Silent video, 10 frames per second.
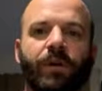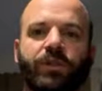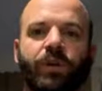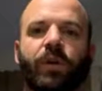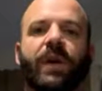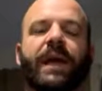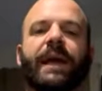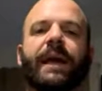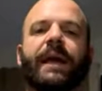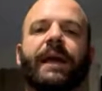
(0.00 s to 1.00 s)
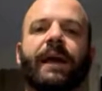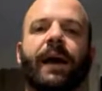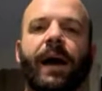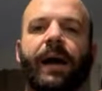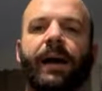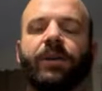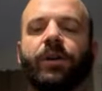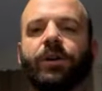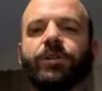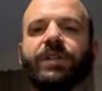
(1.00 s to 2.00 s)
So I
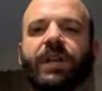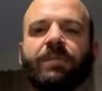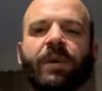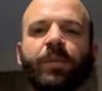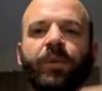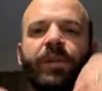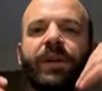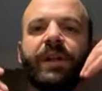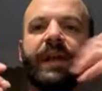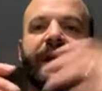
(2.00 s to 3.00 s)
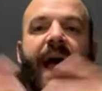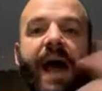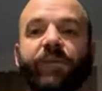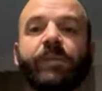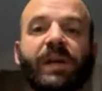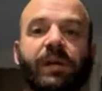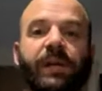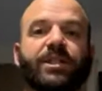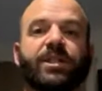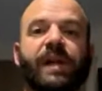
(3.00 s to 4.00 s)
don't understand people that like have a big
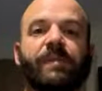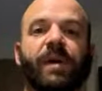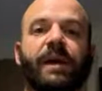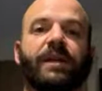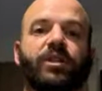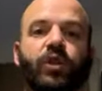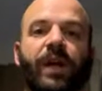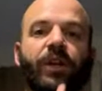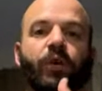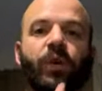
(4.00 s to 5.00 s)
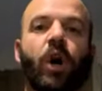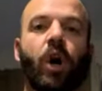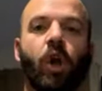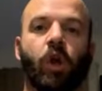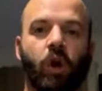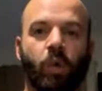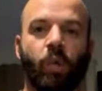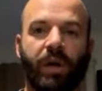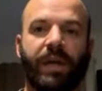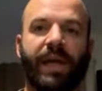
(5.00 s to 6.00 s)
collection like mine and try to do it all on
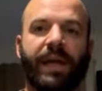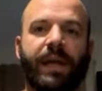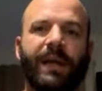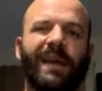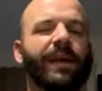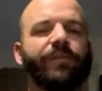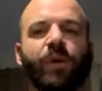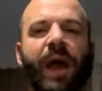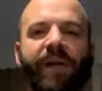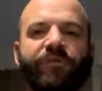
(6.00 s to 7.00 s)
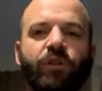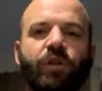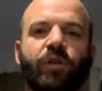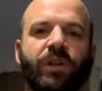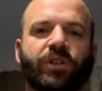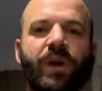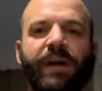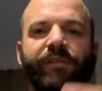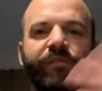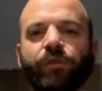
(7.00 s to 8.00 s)
one day. If you have to, because you
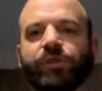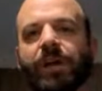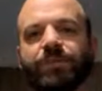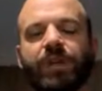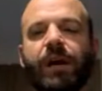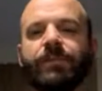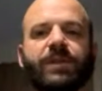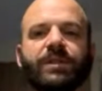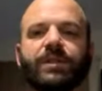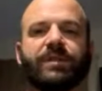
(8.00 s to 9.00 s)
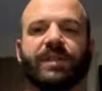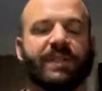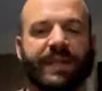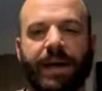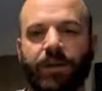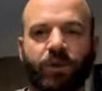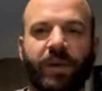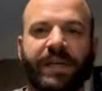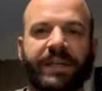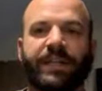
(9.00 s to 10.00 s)
have a full-time job that's 60 hours a
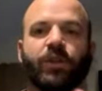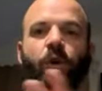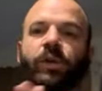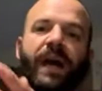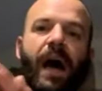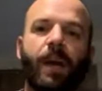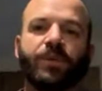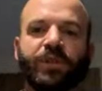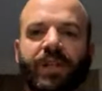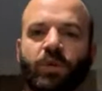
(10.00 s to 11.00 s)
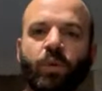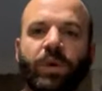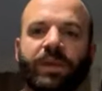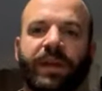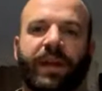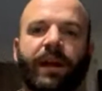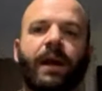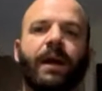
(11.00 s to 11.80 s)
week and that's your only option, that's one thing.